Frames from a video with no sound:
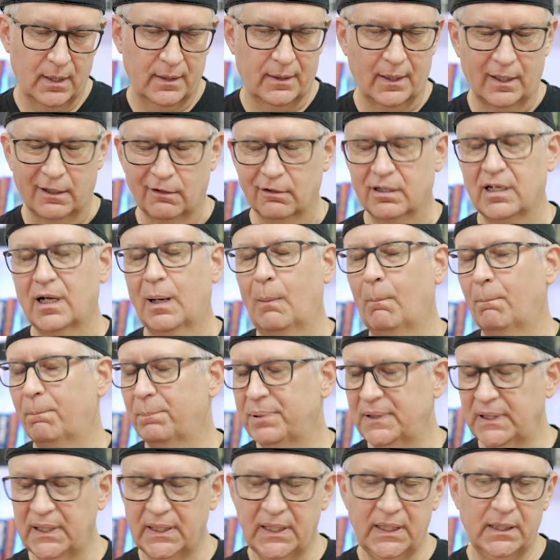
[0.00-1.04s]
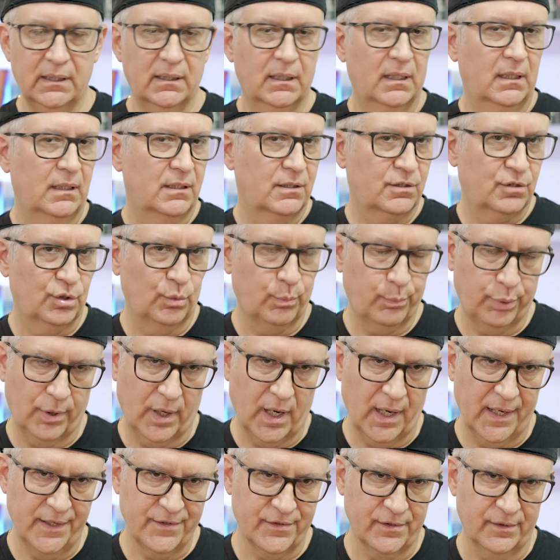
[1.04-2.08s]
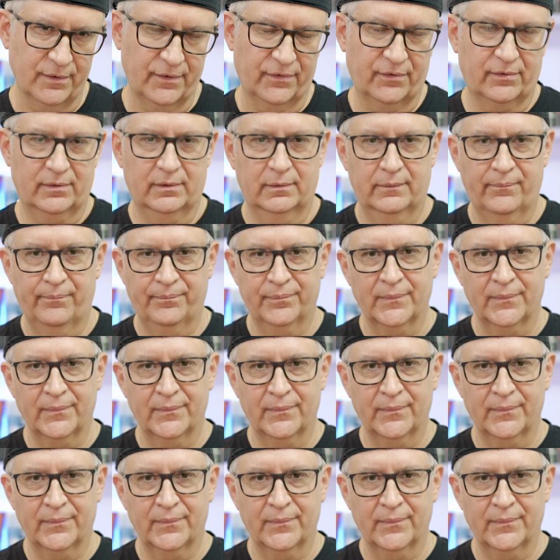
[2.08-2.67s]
that are complete surprises.